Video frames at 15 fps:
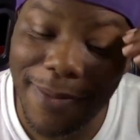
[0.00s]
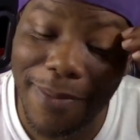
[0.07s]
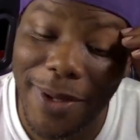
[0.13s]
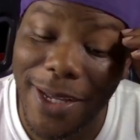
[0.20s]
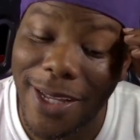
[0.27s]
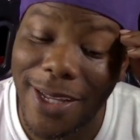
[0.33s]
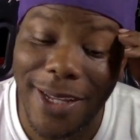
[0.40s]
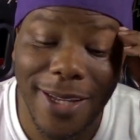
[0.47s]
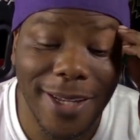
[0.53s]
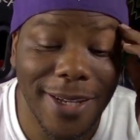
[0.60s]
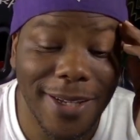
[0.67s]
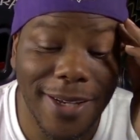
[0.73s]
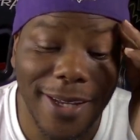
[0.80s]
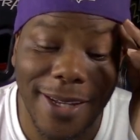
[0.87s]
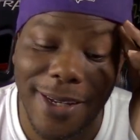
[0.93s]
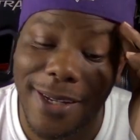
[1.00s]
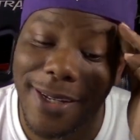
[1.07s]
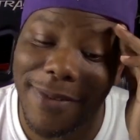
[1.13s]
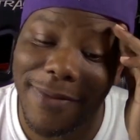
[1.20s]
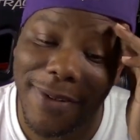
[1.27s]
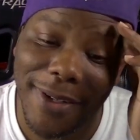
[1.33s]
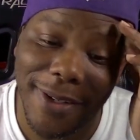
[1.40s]
Man, that
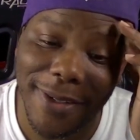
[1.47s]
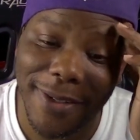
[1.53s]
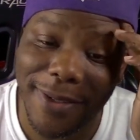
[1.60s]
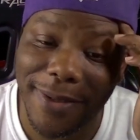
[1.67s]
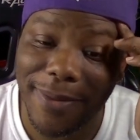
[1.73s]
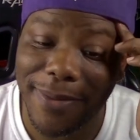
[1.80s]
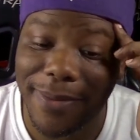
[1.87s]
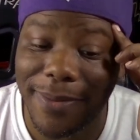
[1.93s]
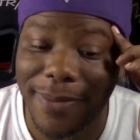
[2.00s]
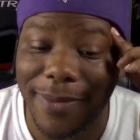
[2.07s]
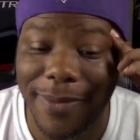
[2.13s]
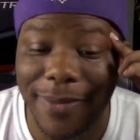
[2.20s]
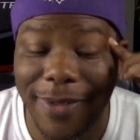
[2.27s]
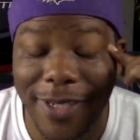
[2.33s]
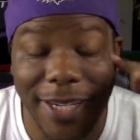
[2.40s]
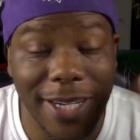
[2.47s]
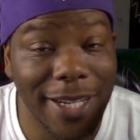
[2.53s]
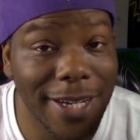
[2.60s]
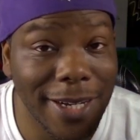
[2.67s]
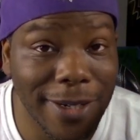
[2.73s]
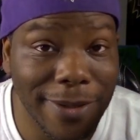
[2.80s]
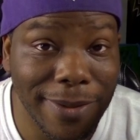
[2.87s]
defense.
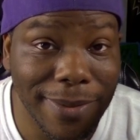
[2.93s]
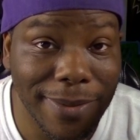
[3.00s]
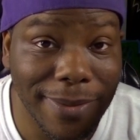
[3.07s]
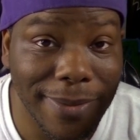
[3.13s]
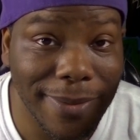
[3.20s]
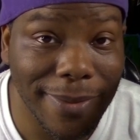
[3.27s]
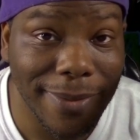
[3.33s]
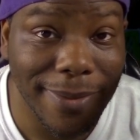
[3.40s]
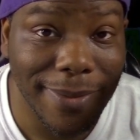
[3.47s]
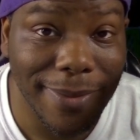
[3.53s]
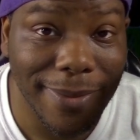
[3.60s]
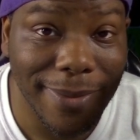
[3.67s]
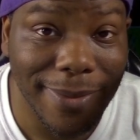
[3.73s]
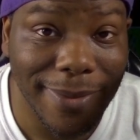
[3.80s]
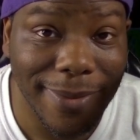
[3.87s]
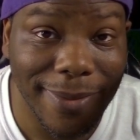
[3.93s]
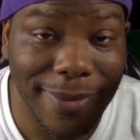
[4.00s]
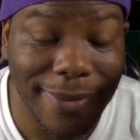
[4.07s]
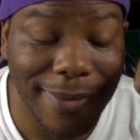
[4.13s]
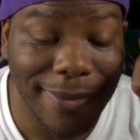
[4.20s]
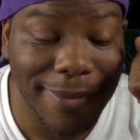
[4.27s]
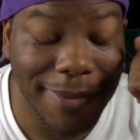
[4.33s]
Geno,
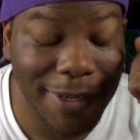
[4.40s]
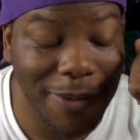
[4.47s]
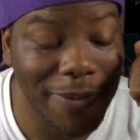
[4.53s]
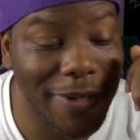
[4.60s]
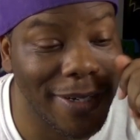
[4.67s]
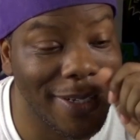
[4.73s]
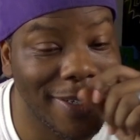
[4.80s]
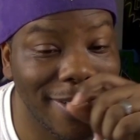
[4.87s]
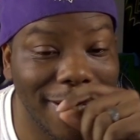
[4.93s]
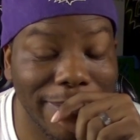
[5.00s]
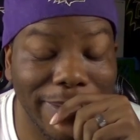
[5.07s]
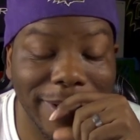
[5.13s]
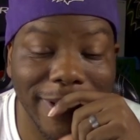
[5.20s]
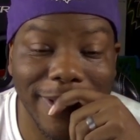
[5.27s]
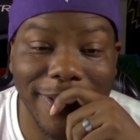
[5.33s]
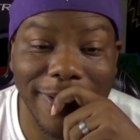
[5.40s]
two interceptions.